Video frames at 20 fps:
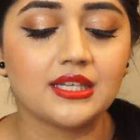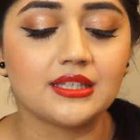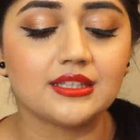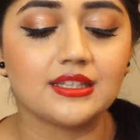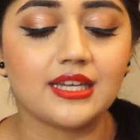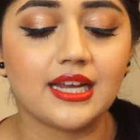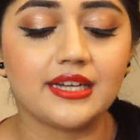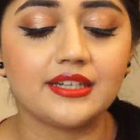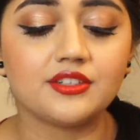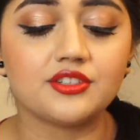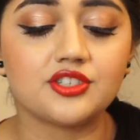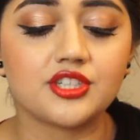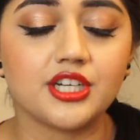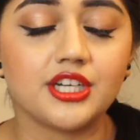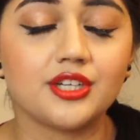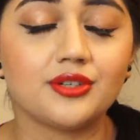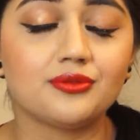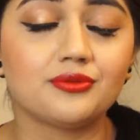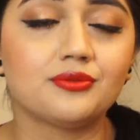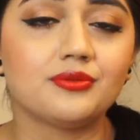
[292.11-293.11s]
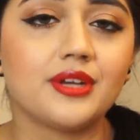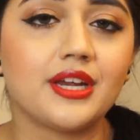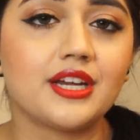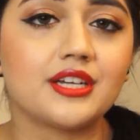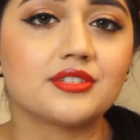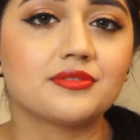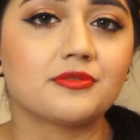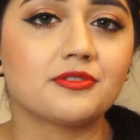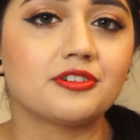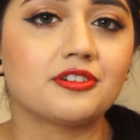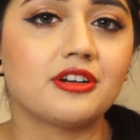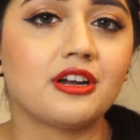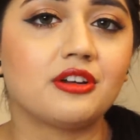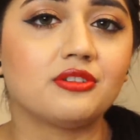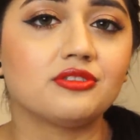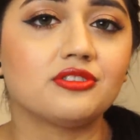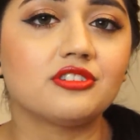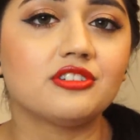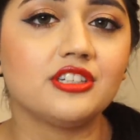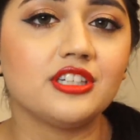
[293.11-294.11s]
The lighter shade wears for
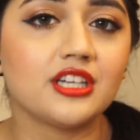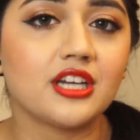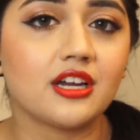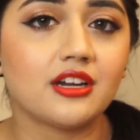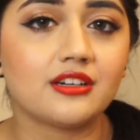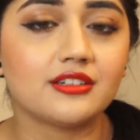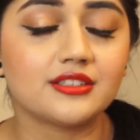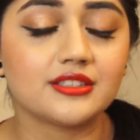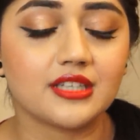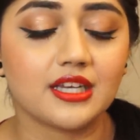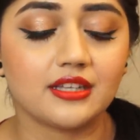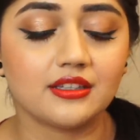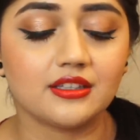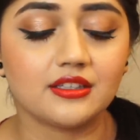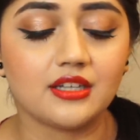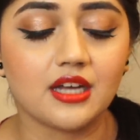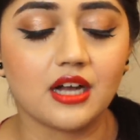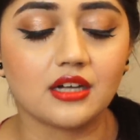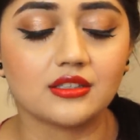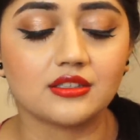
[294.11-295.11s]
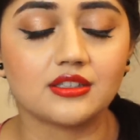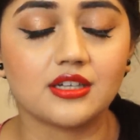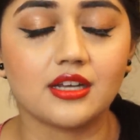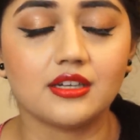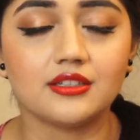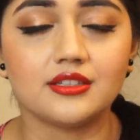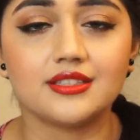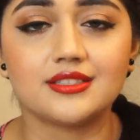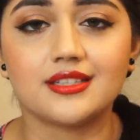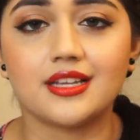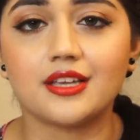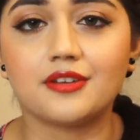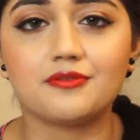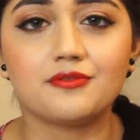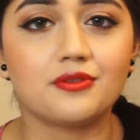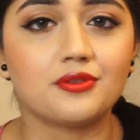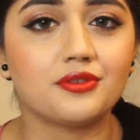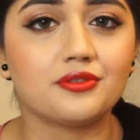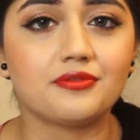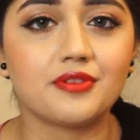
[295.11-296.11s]
around 3 hours and the darker color is like
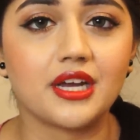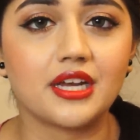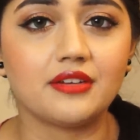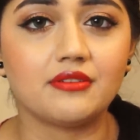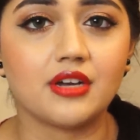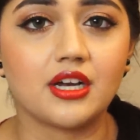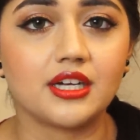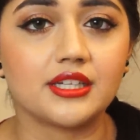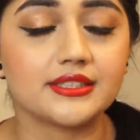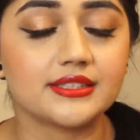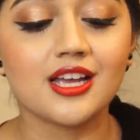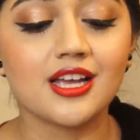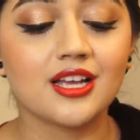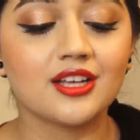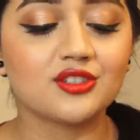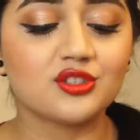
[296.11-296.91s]
4 to 5 hours.